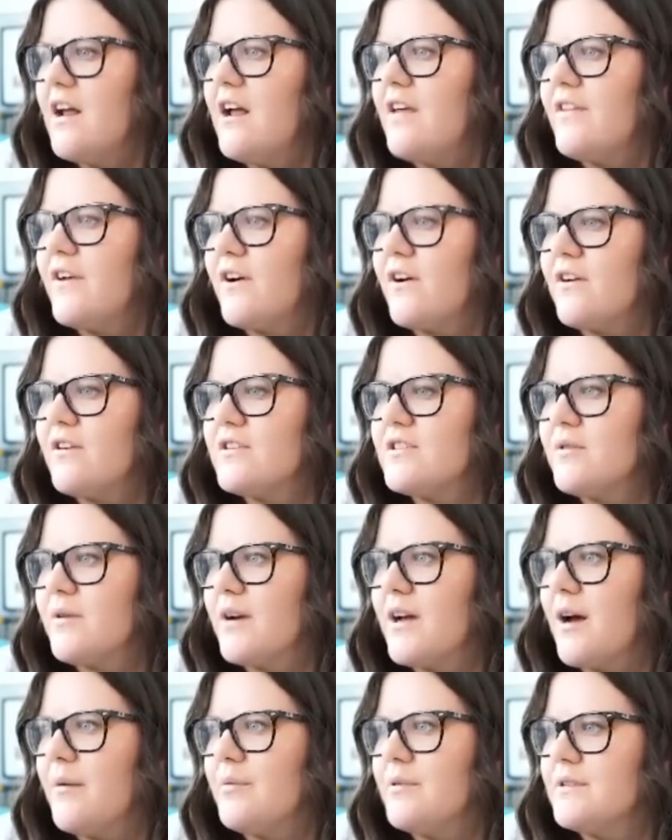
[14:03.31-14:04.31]
There are also a
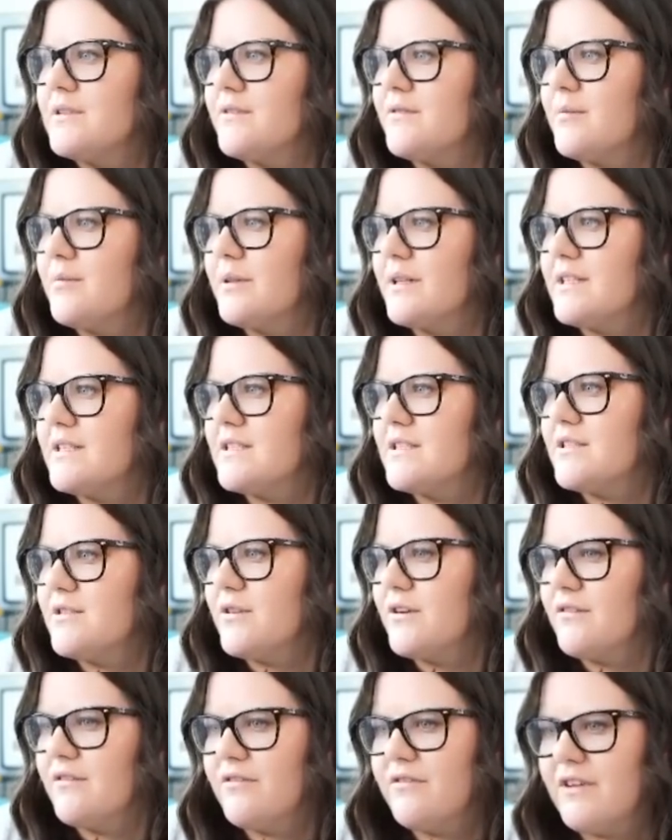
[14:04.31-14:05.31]
couple different places you
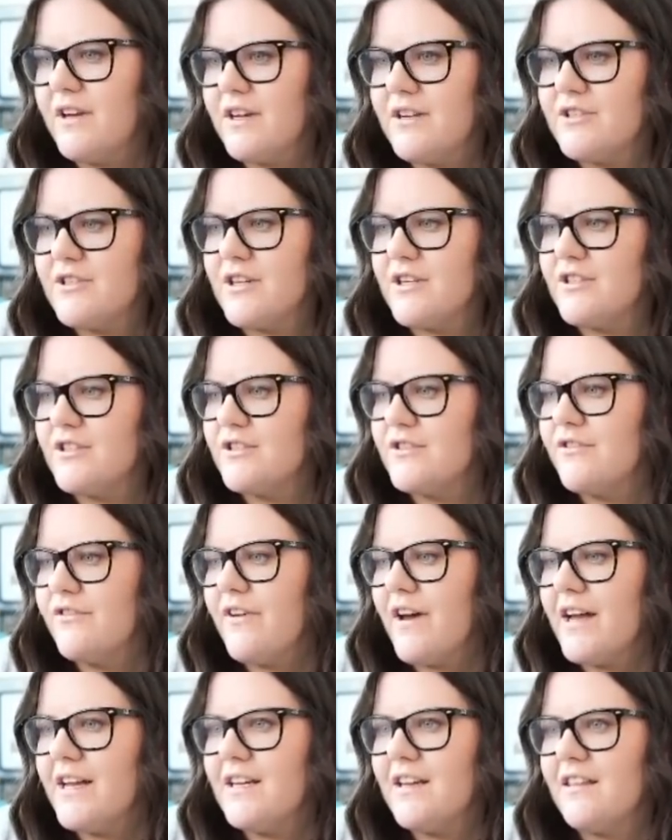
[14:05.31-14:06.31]
can fish and just
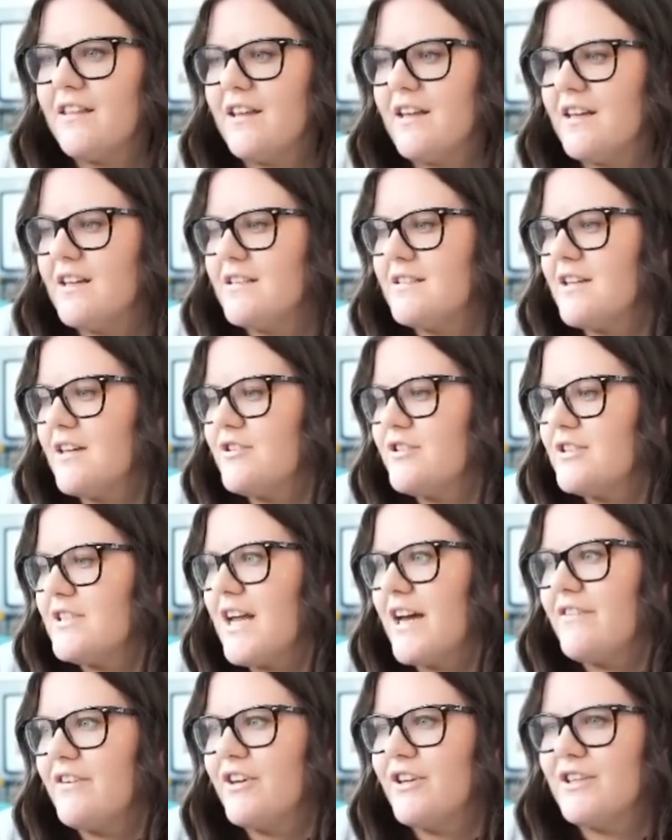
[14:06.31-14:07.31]
find things and just
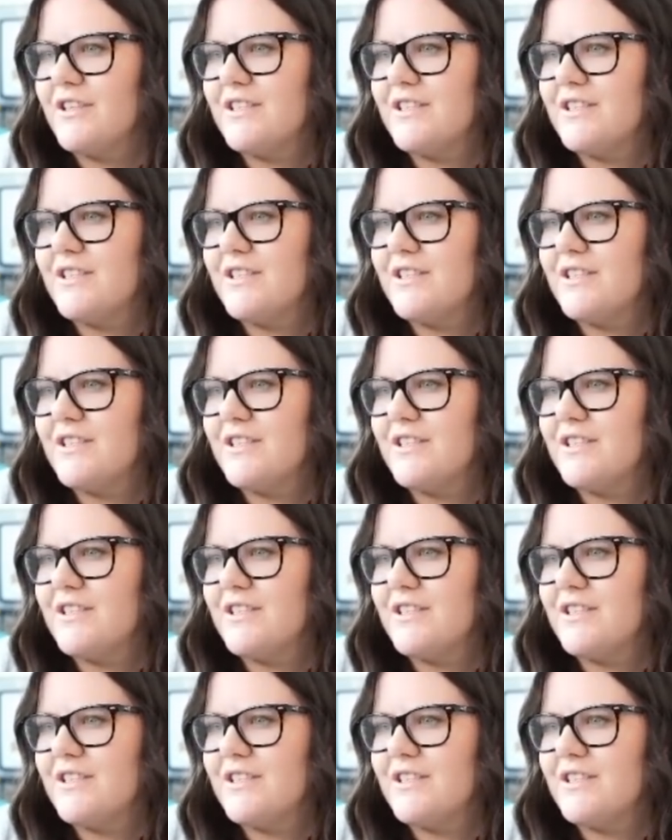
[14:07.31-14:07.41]
have a good